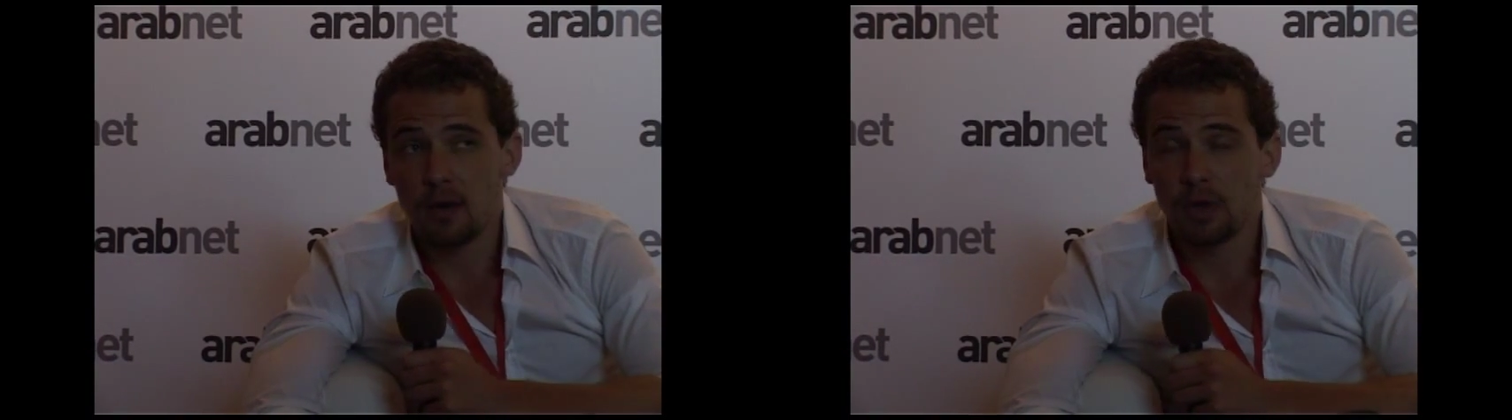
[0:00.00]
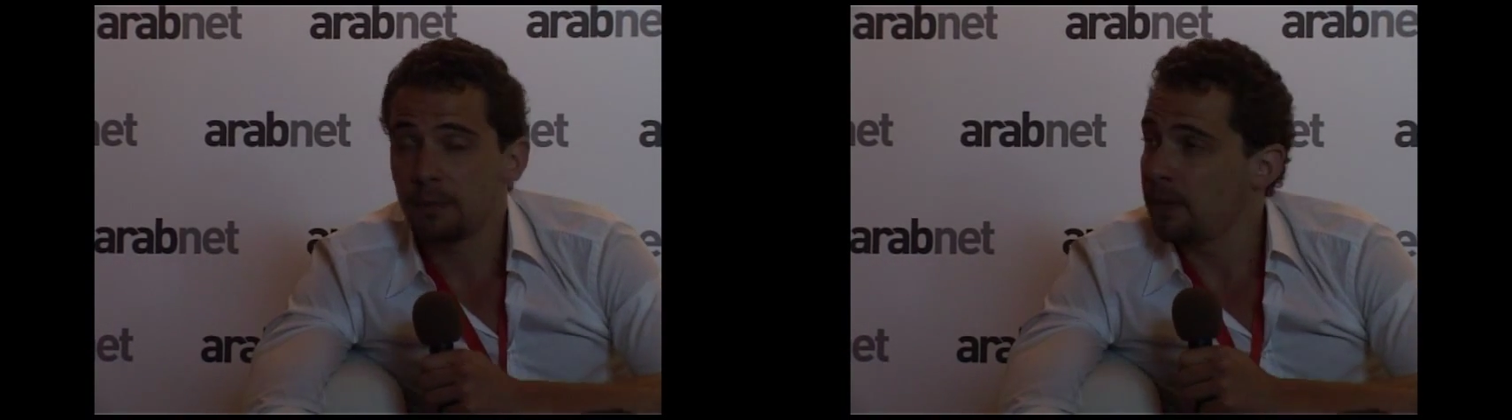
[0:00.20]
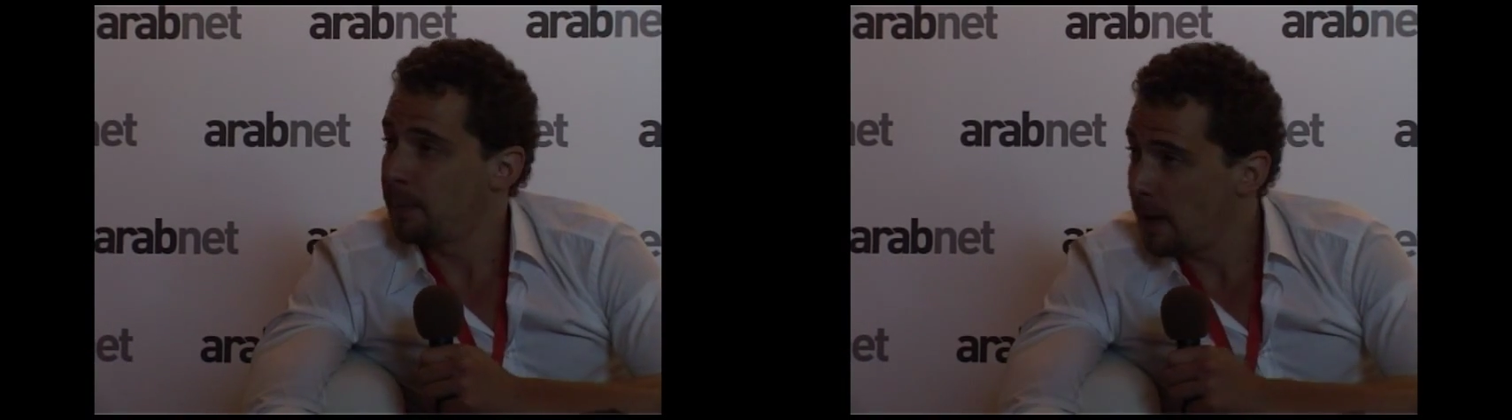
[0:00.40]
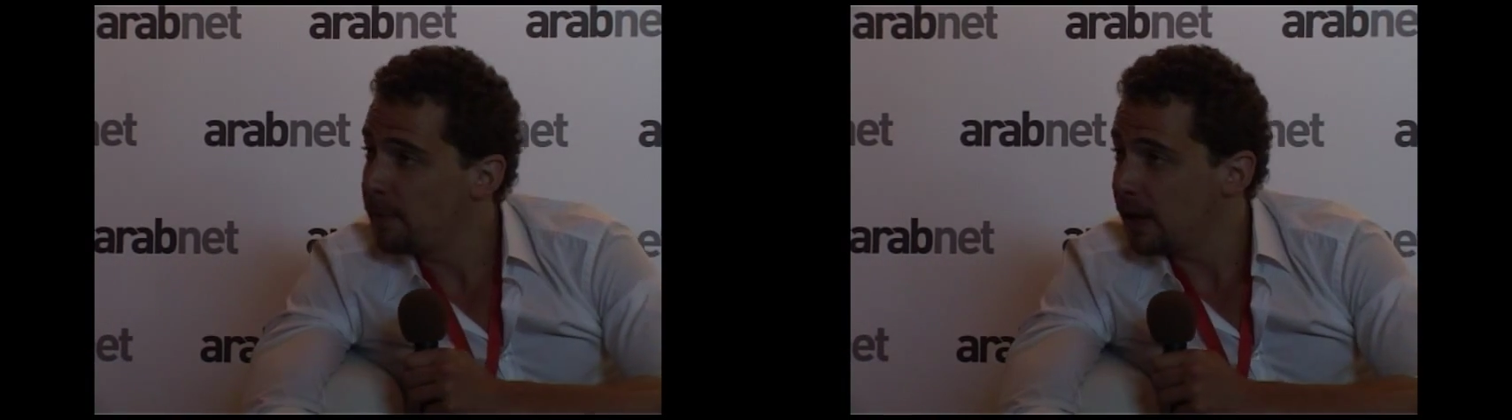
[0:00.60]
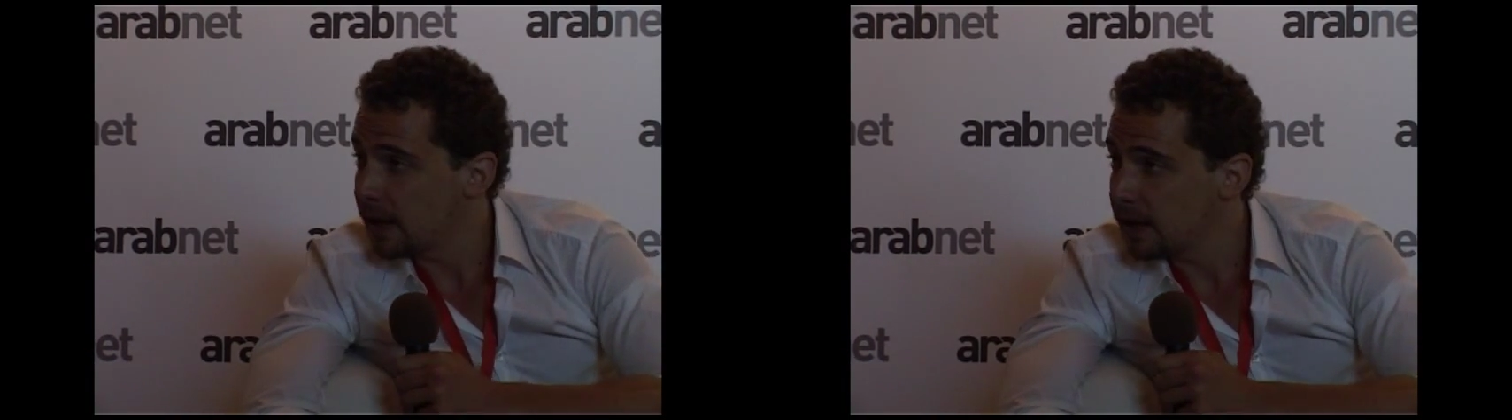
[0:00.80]
went
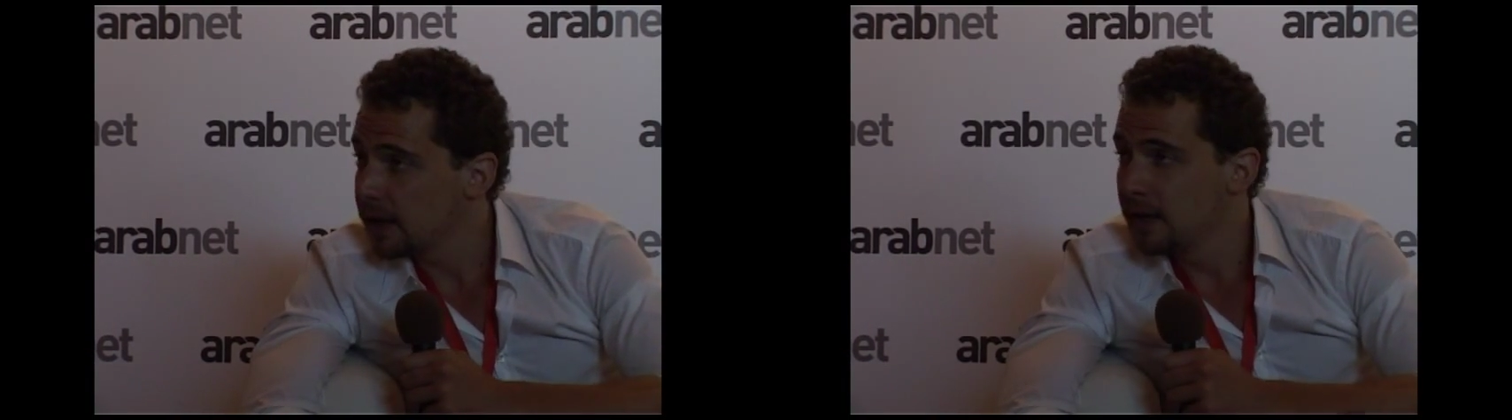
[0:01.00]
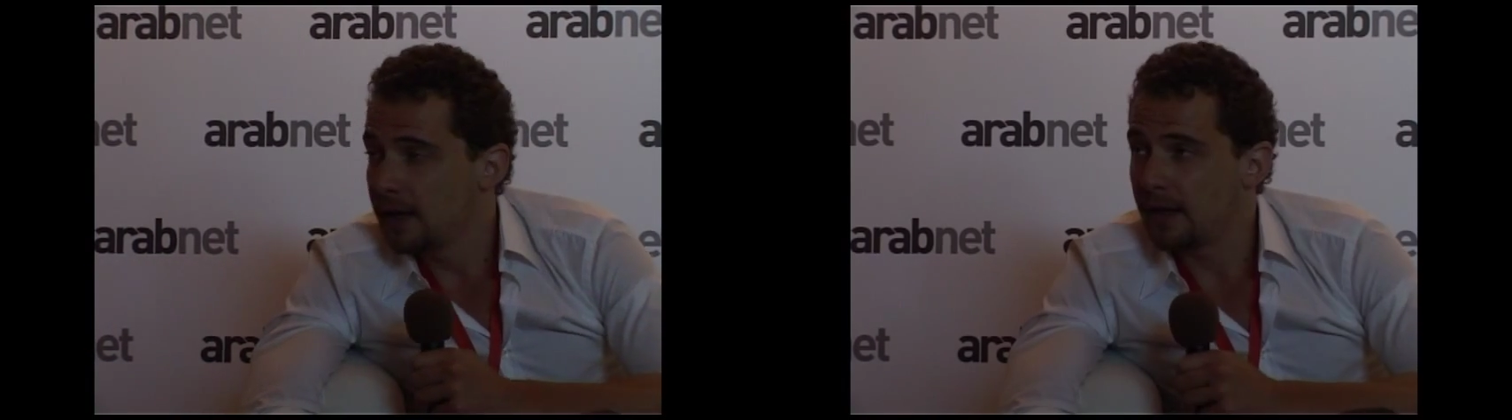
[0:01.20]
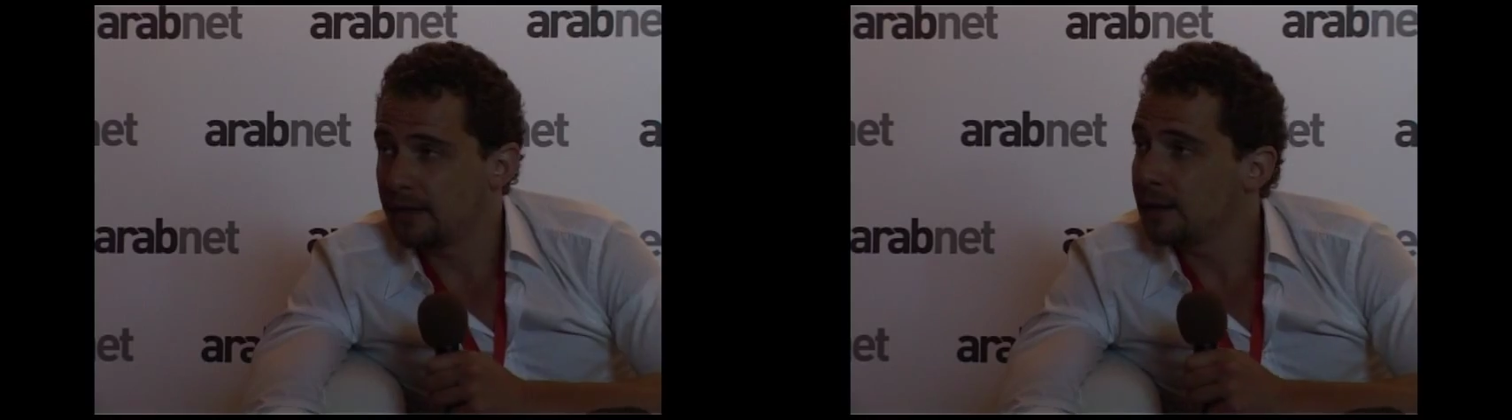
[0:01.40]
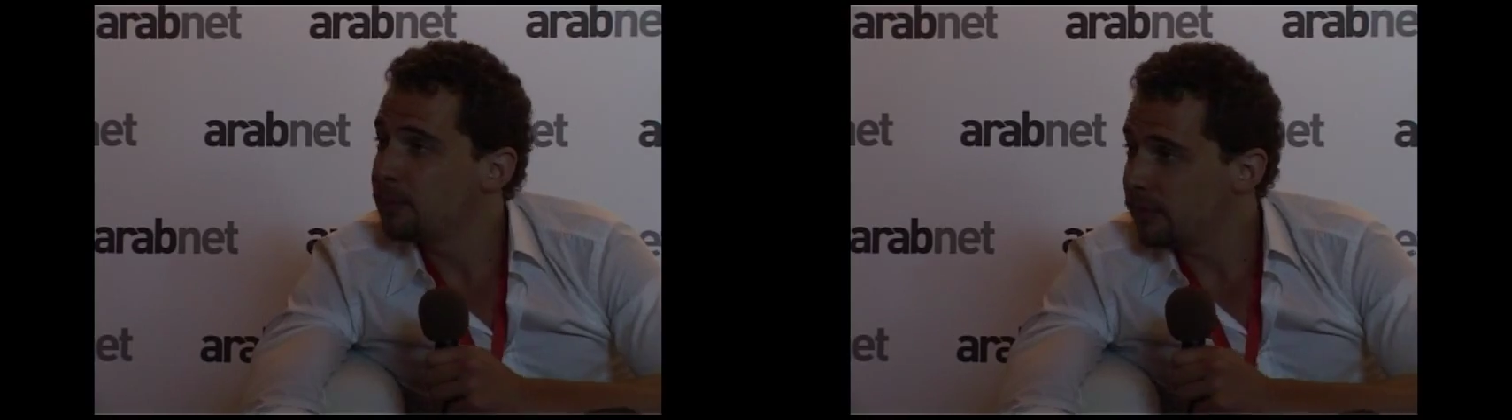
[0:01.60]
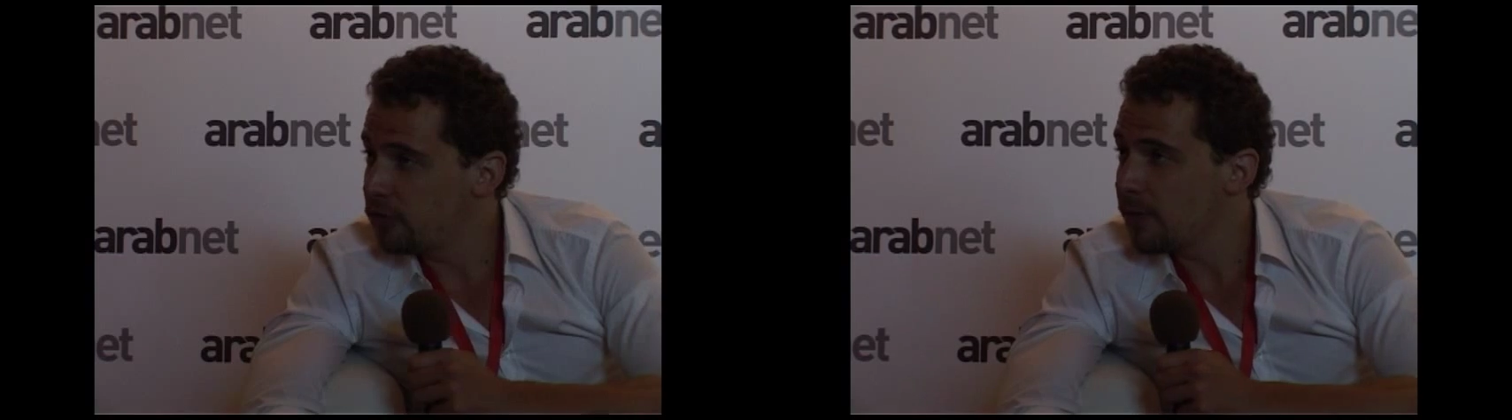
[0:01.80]
public and didn't
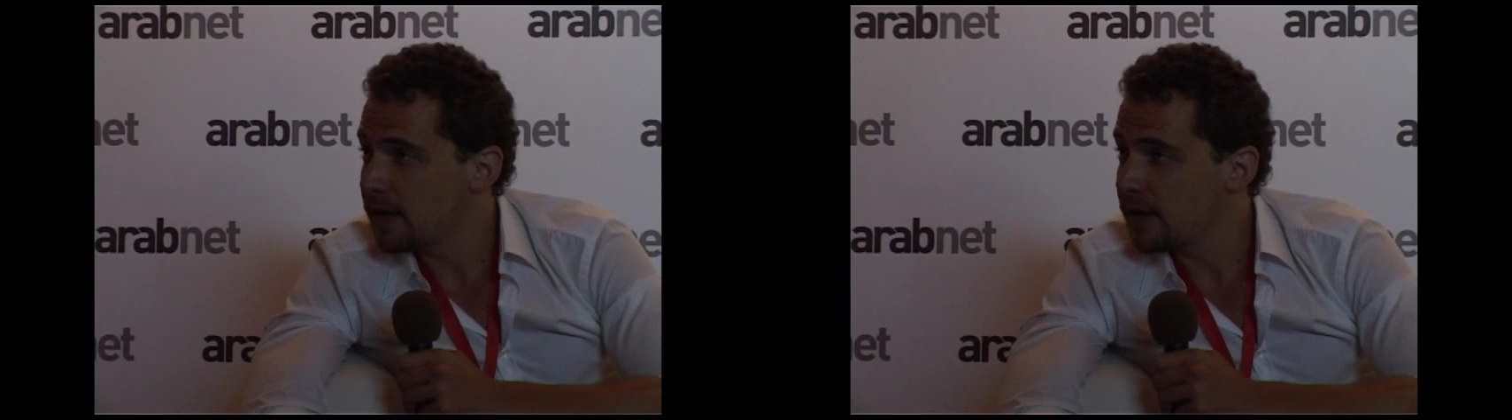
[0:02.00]
perform